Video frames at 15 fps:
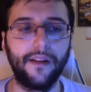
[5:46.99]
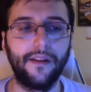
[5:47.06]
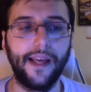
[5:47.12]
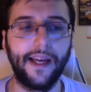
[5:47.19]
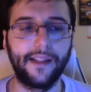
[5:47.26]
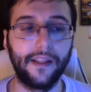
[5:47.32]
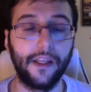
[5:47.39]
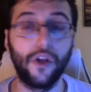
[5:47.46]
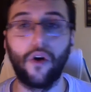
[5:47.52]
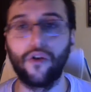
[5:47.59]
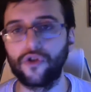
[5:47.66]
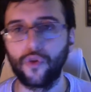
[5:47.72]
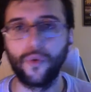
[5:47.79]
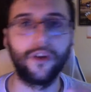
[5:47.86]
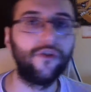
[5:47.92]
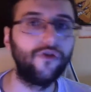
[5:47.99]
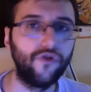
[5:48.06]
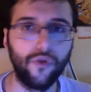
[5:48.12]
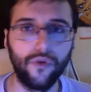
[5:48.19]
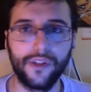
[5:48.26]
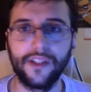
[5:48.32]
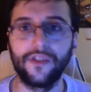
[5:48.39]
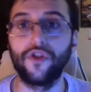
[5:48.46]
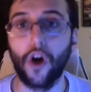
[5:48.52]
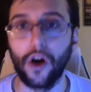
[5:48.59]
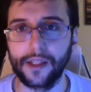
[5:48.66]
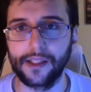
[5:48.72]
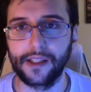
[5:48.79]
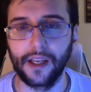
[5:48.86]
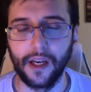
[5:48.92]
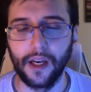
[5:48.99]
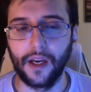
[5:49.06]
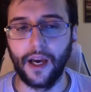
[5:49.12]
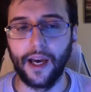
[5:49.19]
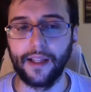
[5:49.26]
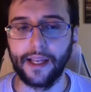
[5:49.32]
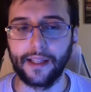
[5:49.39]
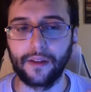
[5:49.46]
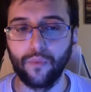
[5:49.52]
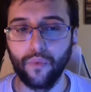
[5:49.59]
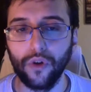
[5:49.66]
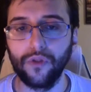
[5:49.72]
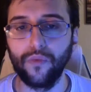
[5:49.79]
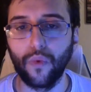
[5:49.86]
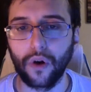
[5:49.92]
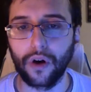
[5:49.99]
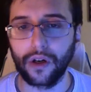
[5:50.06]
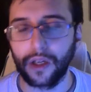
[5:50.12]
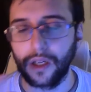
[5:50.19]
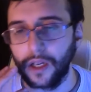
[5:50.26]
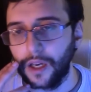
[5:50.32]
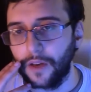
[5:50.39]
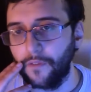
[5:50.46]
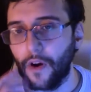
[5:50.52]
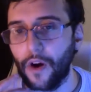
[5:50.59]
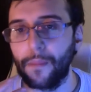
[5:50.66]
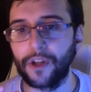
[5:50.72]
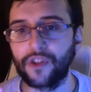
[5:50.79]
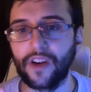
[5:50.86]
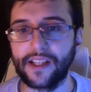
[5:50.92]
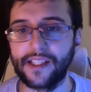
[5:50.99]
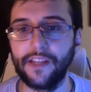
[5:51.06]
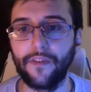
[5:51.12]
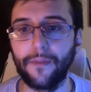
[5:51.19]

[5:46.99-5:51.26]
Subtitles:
that it also includes and talks that would work very much like Steve,